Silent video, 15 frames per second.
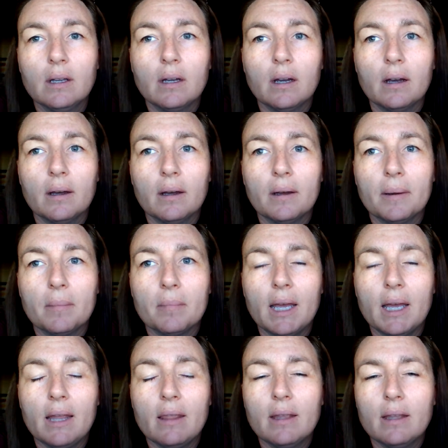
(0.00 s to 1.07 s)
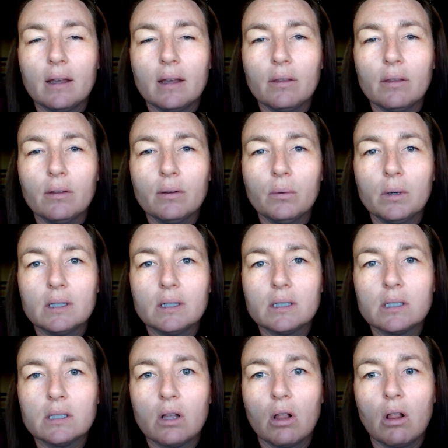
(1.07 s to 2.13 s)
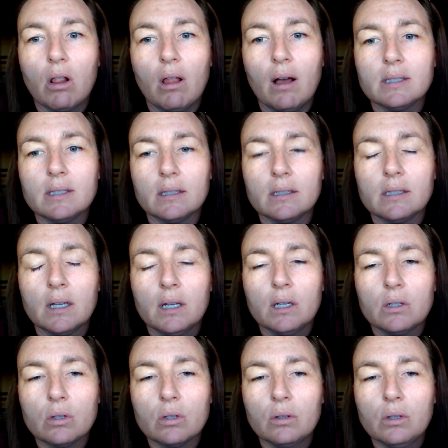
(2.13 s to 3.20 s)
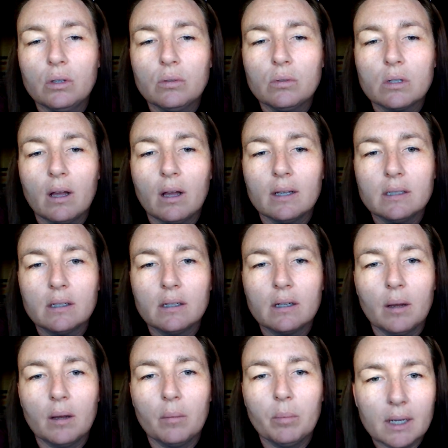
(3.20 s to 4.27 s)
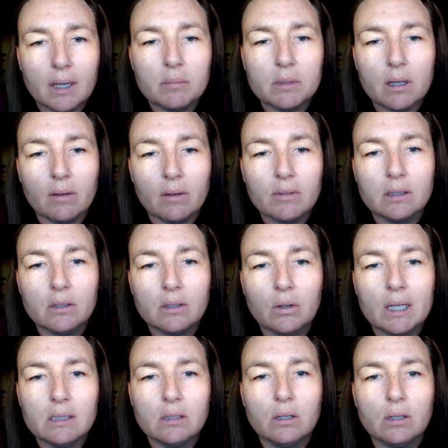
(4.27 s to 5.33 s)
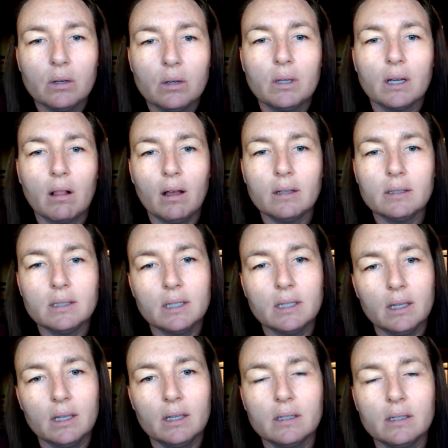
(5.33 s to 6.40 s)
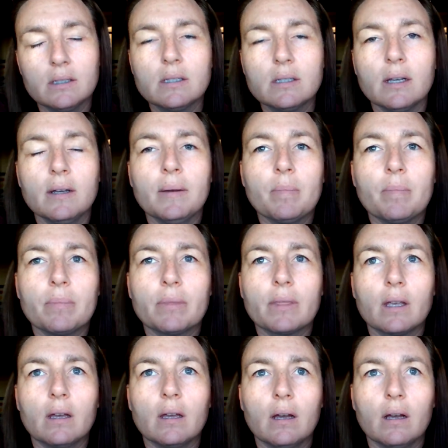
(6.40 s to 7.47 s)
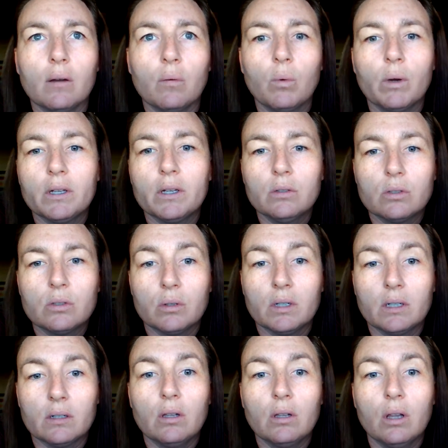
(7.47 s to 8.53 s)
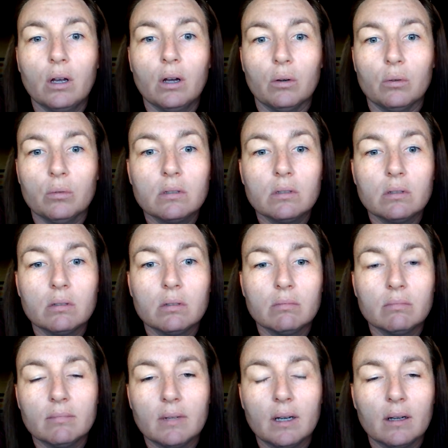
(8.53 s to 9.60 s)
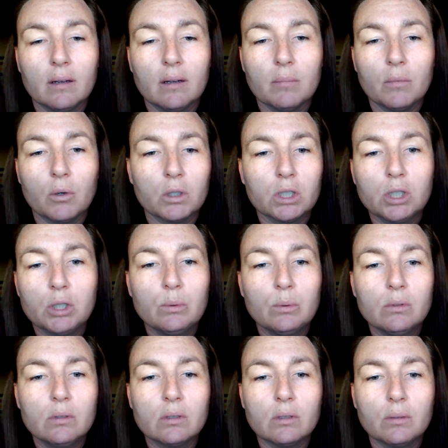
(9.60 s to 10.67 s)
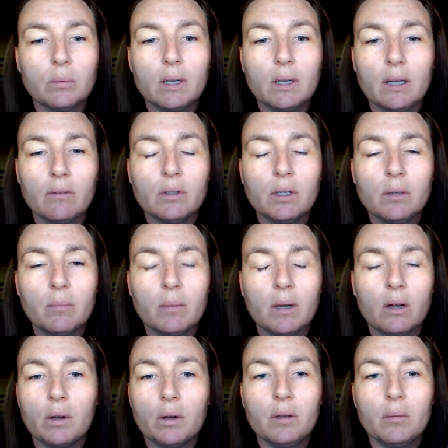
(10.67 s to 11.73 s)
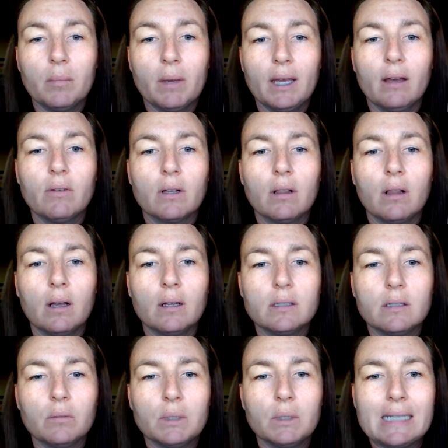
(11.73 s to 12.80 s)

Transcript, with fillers: Um, and then the other word is closet. So they'll use closet a couple times. Obviously, you guys know that closet is uh, where you store your clothes, um, or shoes or whatever you might or you might have a closet with